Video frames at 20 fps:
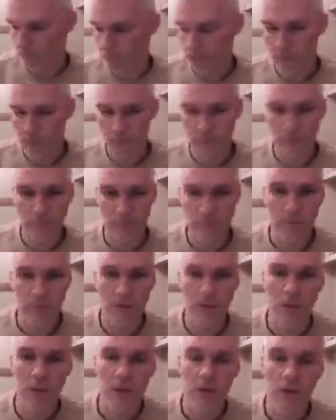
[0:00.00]

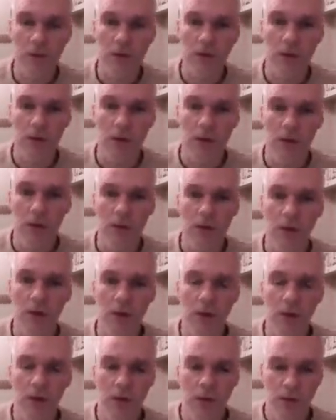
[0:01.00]

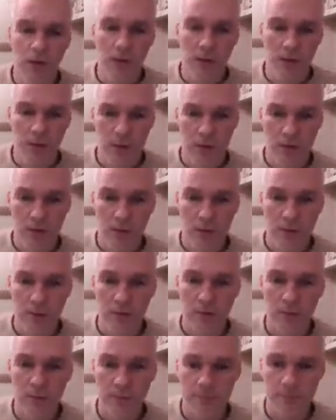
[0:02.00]

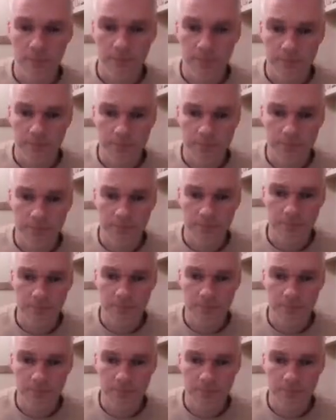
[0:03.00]
The person shown says nothing.